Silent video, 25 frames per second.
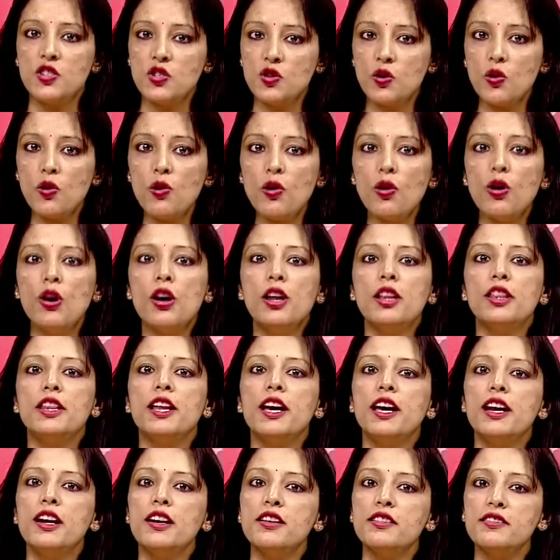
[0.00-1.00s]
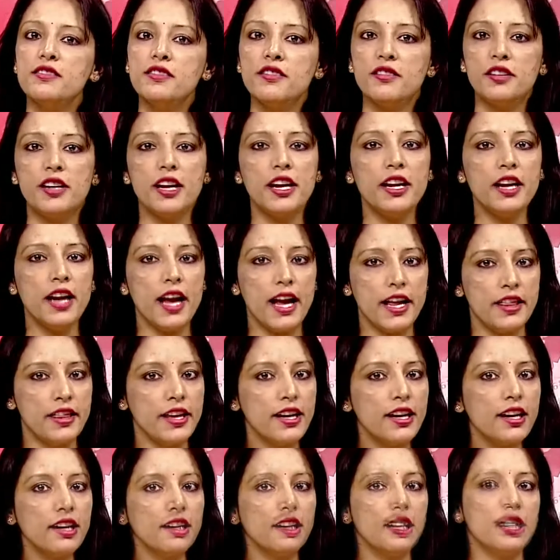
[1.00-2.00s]
So, there are certain
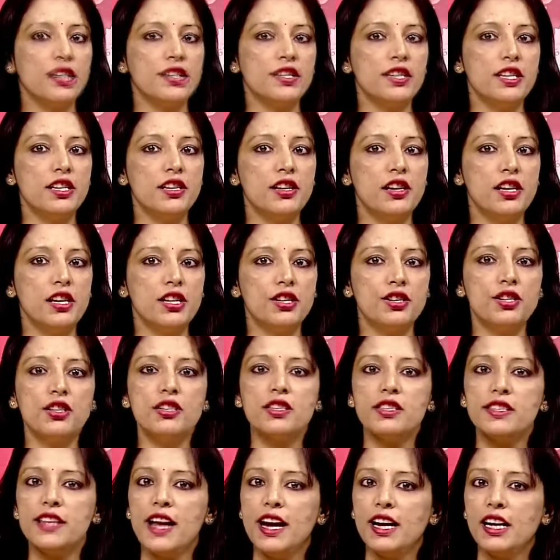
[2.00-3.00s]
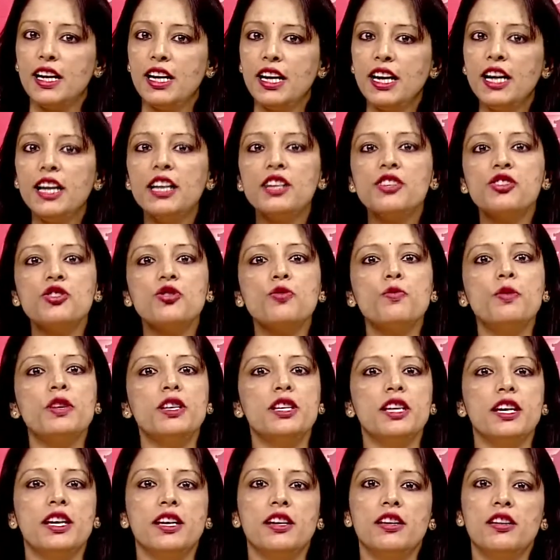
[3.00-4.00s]
ethical considerations that needs to
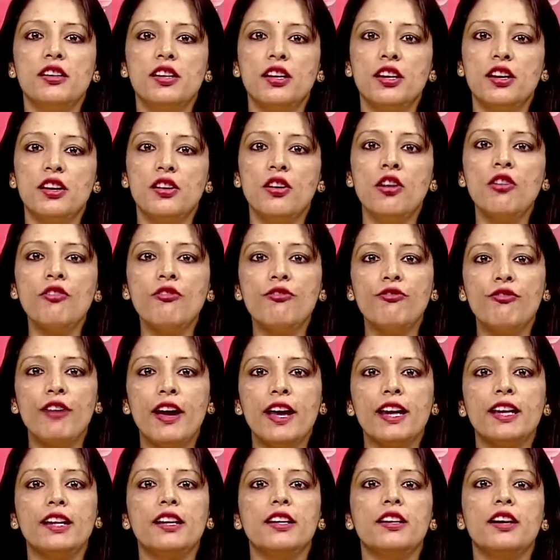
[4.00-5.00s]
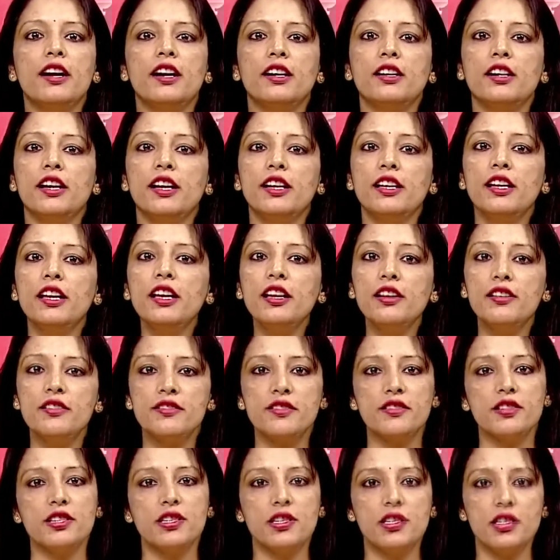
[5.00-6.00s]
be taken care of while conducting the
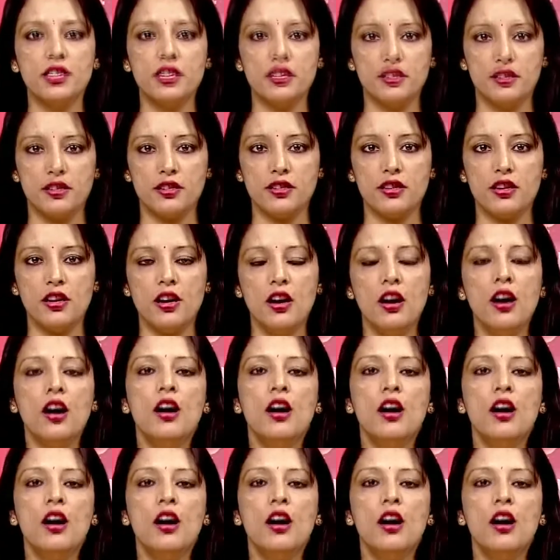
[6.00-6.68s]
researches.